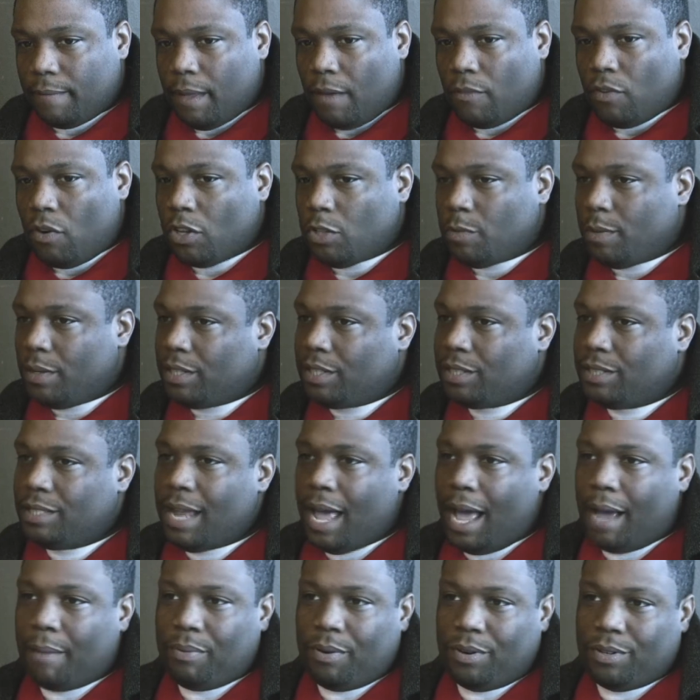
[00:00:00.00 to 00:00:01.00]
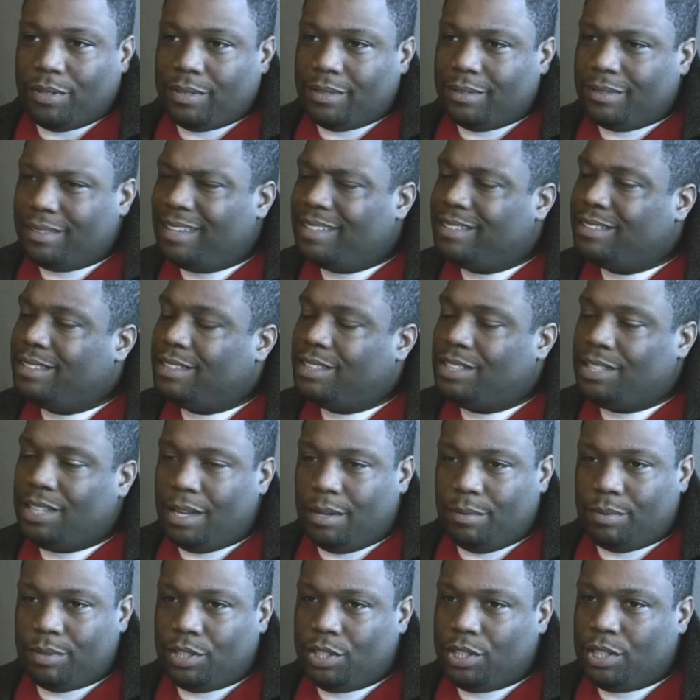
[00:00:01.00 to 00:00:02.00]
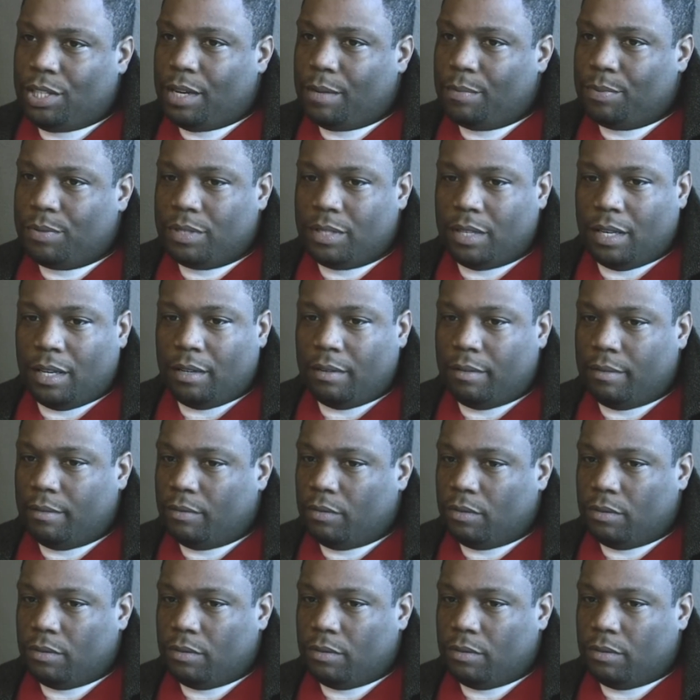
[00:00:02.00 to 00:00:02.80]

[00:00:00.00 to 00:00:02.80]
I've always been a snack person. Tons of chips and